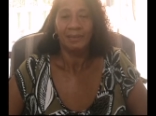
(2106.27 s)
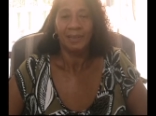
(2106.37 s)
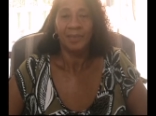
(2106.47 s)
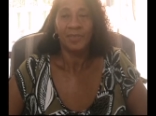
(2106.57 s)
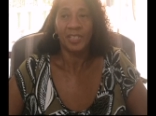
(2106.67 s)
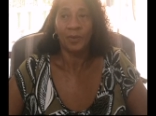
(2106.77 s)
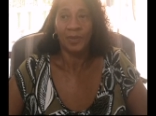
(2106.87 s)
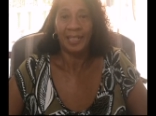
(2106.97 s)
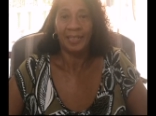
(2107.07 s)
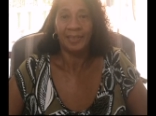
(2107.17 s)
I am so
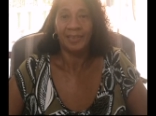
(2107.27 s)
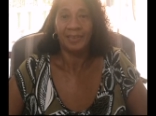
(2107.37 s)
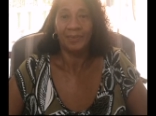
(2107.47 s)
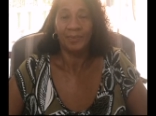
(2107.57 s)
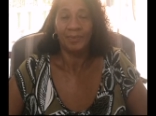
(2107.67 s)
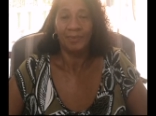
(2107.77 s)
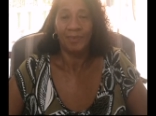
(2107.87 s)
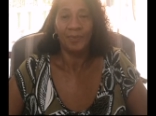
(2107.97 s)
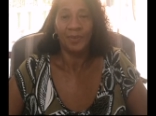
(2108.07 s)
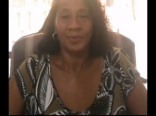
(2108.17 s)
glad
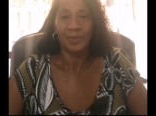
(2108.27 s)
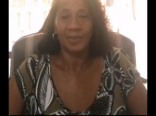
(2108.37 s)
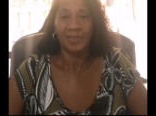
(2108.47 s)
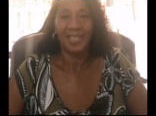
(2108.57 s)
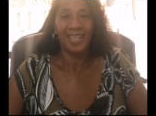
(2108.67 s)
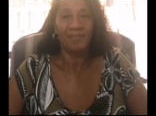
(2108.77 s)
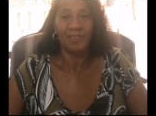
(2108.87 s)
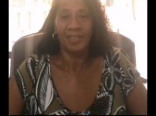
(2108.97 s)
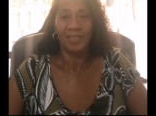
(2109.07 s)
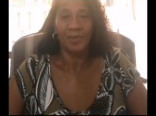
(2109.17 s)
we brought
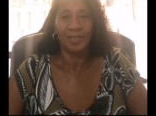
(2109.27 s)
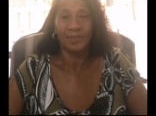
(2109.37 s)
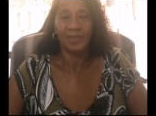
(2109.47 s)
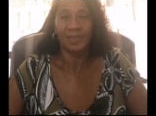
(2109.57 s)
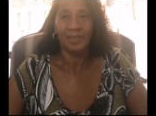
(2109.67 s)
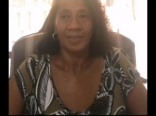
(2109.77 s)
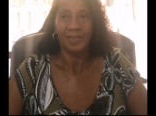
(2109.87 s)
everything with us.